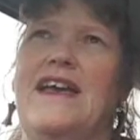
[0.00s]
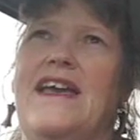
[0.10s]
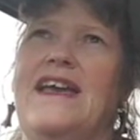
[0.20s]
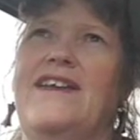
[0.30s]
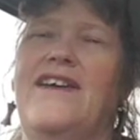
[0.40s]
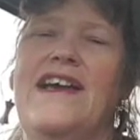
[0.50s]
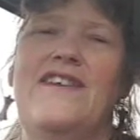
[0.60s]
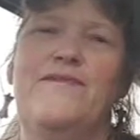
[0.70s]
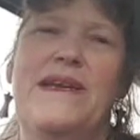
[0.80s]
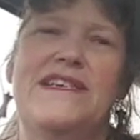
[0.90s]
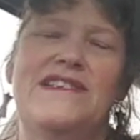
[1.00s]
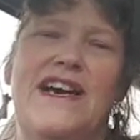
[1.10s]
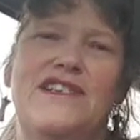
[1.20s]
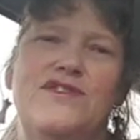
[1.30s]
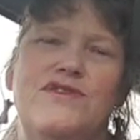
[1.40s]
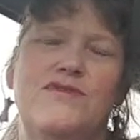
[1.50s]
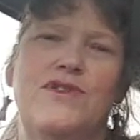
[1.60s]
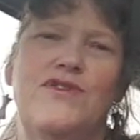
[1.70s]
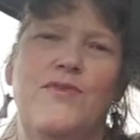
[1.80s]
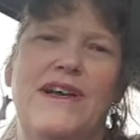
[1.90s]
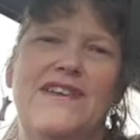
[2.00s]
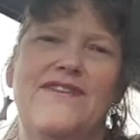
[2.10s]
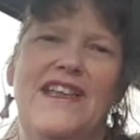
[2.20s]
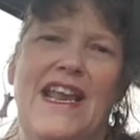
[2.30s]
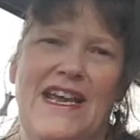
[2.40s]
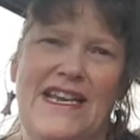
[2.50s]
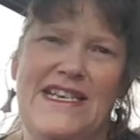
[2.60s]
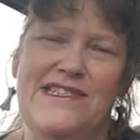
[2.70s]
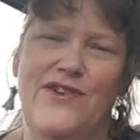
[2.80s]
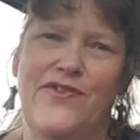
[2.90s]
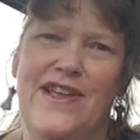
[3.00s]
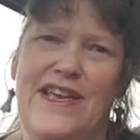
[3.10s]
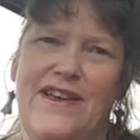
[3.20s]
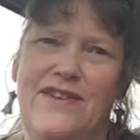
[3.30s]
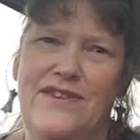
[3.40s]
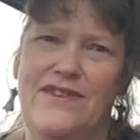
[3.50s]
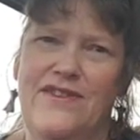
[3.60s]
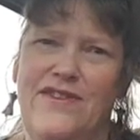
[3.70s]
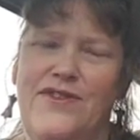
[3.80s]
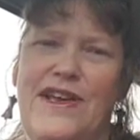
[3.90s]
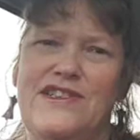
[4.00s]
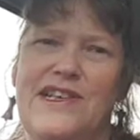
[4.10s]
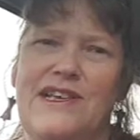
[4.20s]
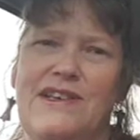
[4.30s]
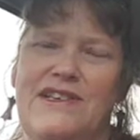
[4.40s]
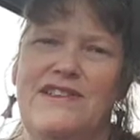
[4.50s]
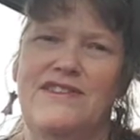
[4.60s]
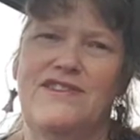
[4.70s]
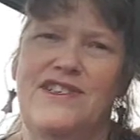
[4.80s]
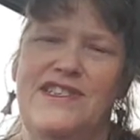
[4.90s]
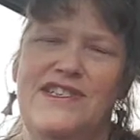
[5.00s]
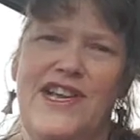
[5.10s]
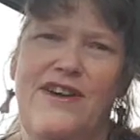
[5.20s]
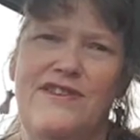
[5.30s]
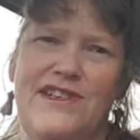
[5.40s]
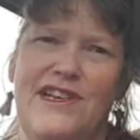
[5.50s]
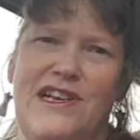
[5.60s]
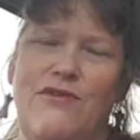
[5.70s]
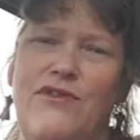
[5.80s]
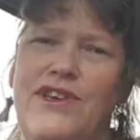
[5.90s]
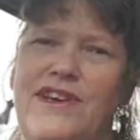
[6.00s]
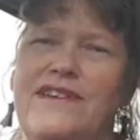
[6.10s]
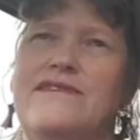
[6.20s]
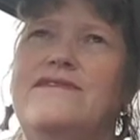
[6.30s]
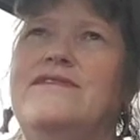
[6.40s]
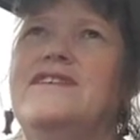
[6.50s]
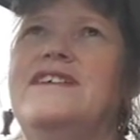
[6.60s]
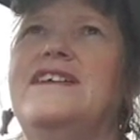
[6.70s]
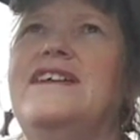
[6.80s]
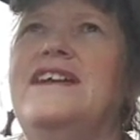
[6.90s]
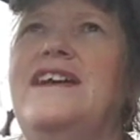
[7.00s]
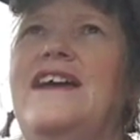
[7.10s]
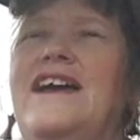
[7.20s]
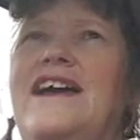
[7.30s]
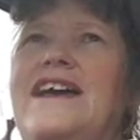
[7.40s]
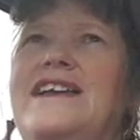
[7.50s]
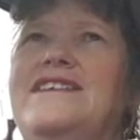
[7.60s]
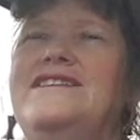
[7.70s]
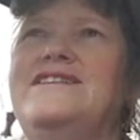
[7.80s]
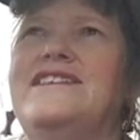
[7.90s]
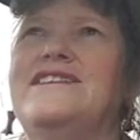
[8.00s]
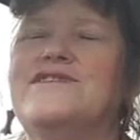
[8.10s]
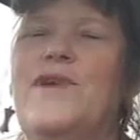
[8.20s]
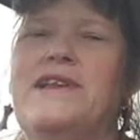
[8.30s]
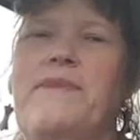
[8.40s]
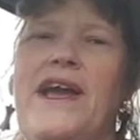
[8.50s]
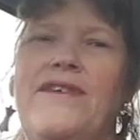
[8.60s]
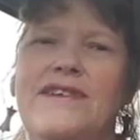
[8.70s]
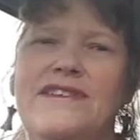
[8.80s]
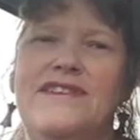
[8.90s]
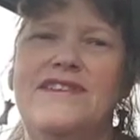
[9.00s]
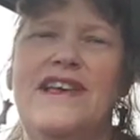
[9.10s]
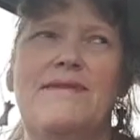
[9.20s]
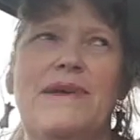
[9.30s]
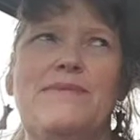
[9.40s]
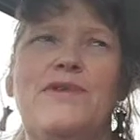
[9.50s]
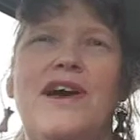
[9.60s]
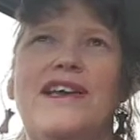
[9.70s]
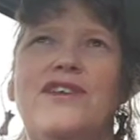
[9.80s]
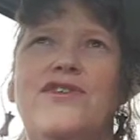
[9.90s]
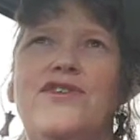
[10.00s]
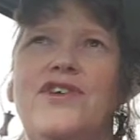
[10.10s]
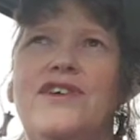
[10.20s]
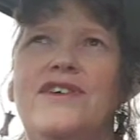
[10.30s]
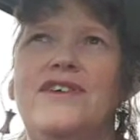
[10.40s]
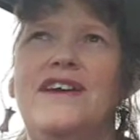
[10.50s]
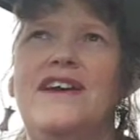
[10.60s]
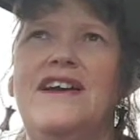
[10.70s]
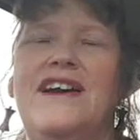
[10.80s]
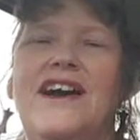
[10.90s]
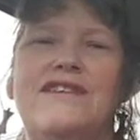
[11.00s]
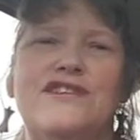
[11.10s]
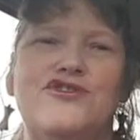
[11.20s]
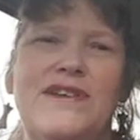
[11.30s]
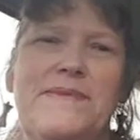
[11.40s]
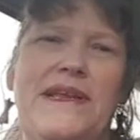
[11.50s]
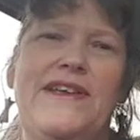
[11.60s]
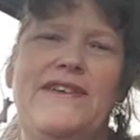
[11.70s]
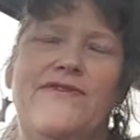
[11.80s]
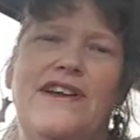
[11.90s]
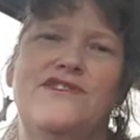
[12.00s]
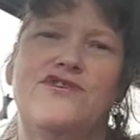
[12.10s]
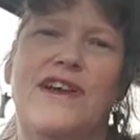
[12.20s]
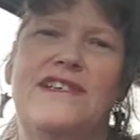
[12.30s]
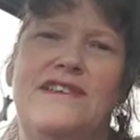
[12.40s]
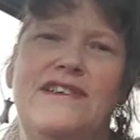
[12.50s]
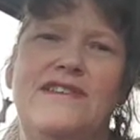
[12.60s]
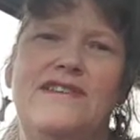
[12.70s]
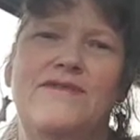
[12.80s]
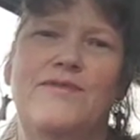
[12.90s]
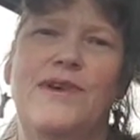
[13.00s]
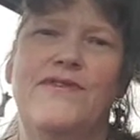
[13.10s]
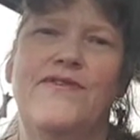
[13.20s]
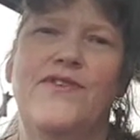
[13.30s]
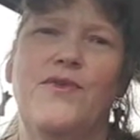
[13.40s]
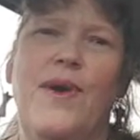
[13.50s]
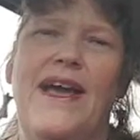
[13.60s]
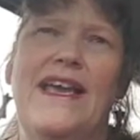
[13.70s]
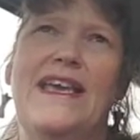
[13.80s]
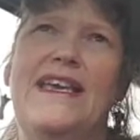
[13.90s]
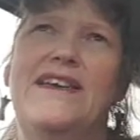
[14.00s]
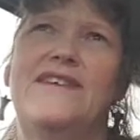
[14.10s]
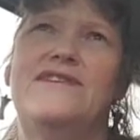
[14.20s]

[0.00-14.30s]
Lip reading: And I have been in touch with one of the ladies on there who she's a charity lawyer. And it's quite apparent that people like her are extremely frustrated with the way